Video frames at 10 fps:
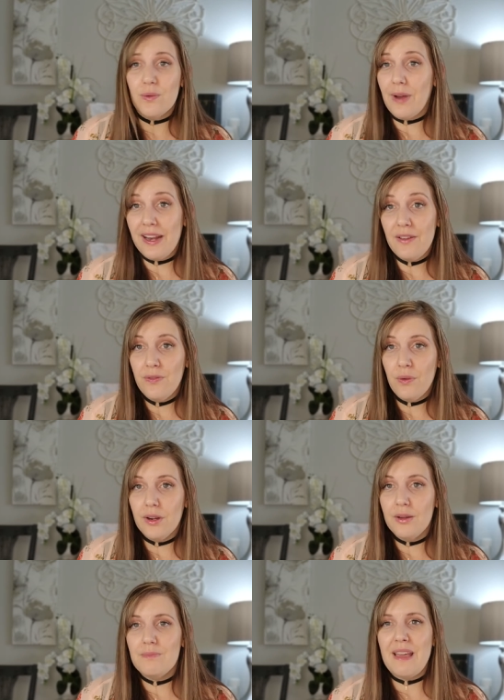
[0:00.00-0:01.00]
ready
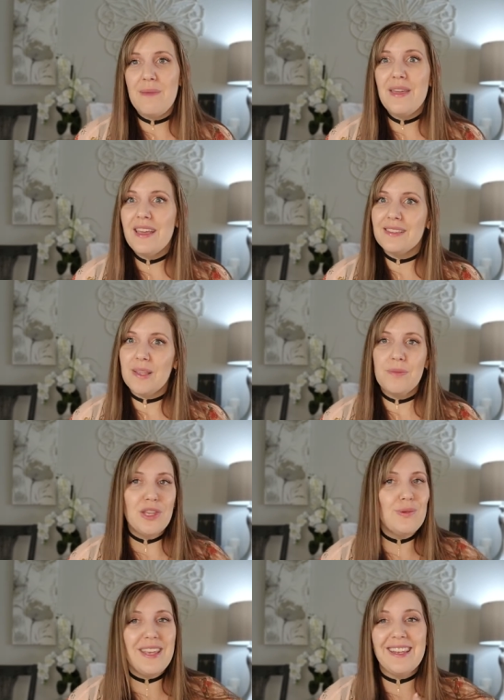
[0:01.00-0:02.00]
for? Maybe it's something
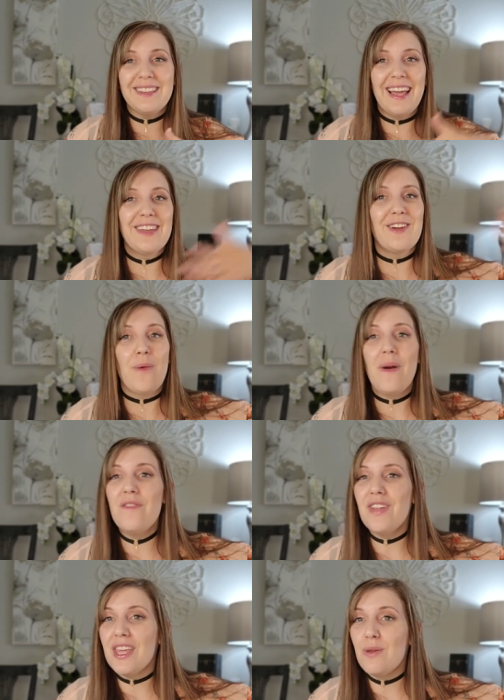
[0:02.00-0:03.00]
you need to let go
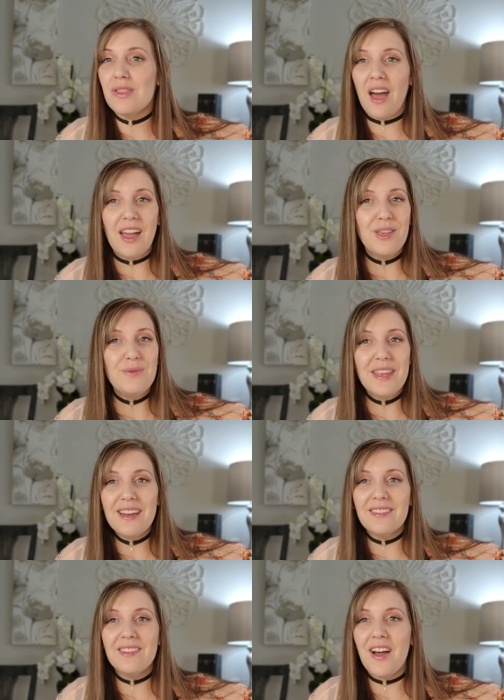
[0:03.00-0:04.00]
of that you thought you
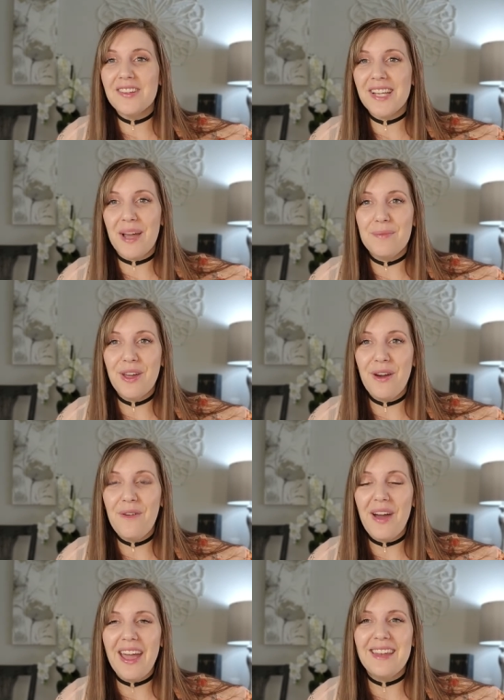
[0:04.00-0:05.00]
needed a long time
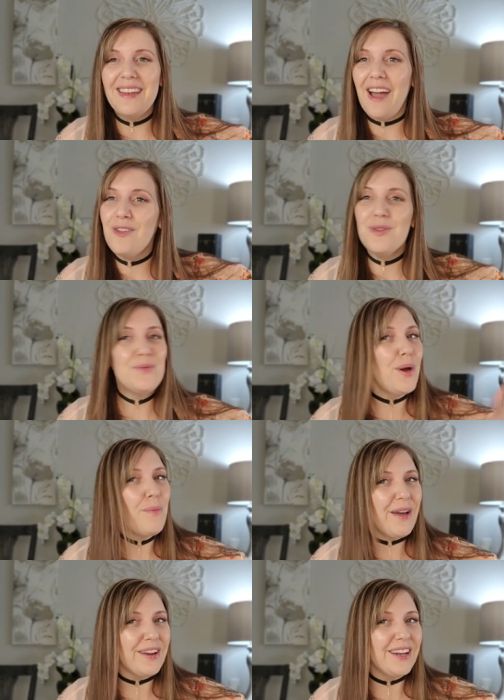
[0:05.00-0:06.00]
ago and now you know
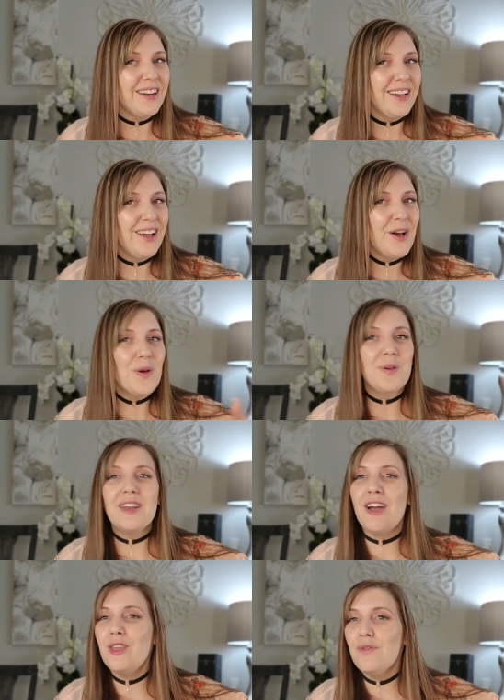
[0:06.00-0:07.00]
better, or
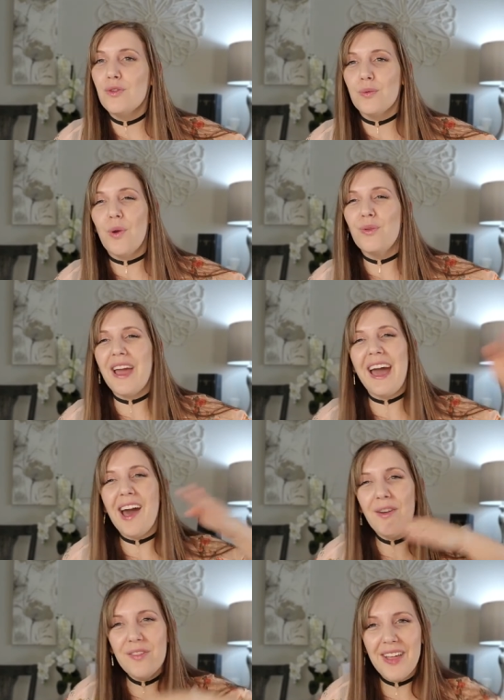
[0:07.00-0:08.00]
now you've grown
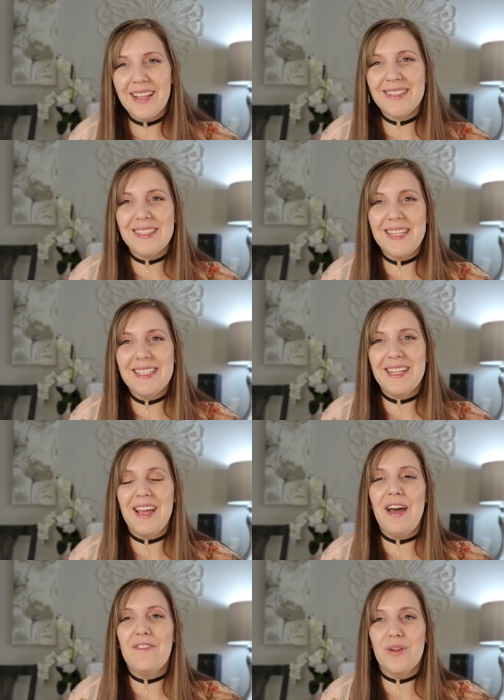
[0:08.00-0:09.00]
out of that season
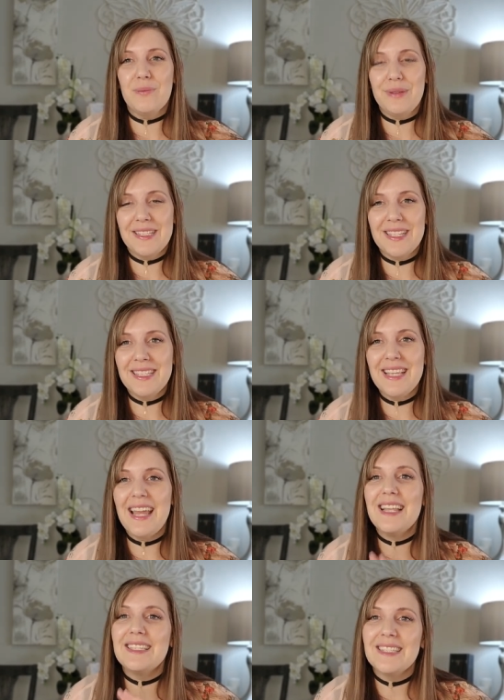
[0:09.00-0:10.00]
of your business
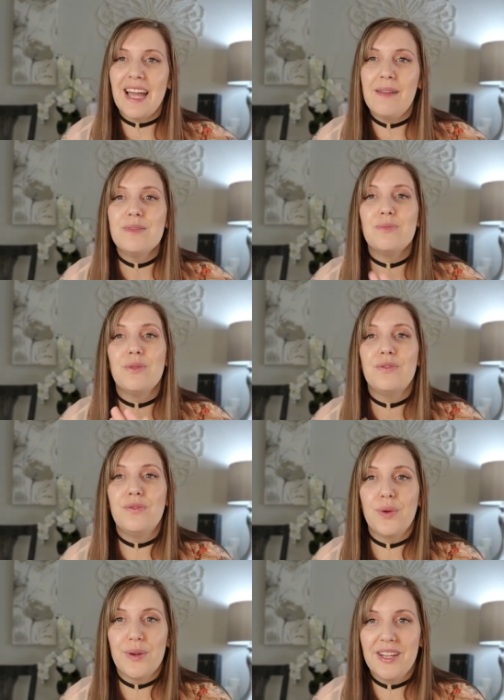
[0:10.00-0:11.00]
and it's time to move
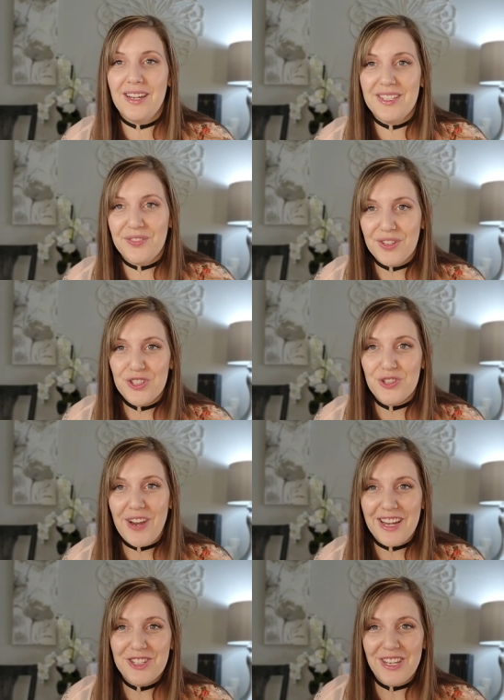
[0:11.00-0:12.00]
forward in a different
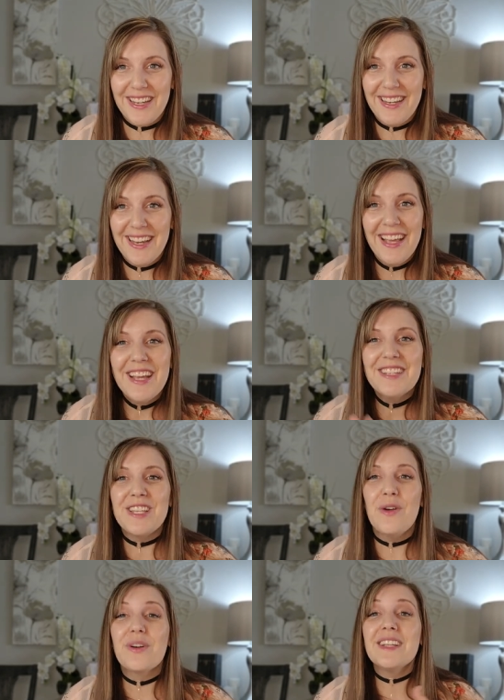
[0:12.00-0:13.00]
direction.
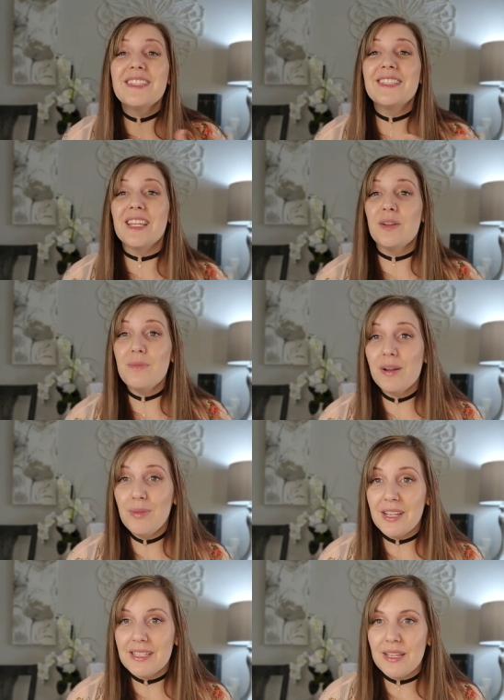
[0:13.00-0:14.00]
So consider
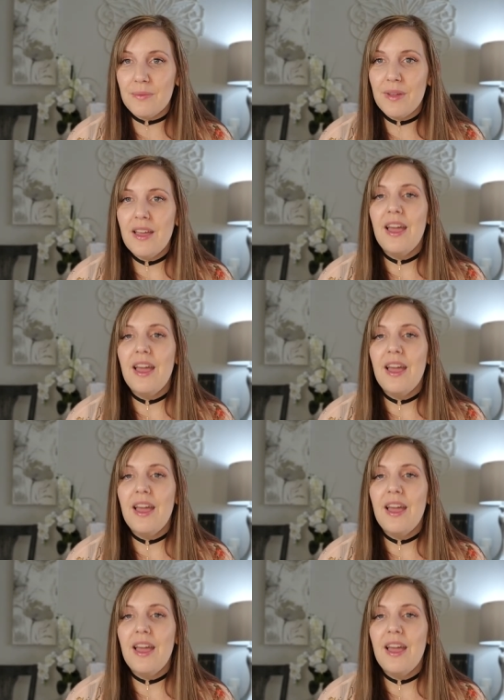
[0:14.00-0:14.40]
minimalism.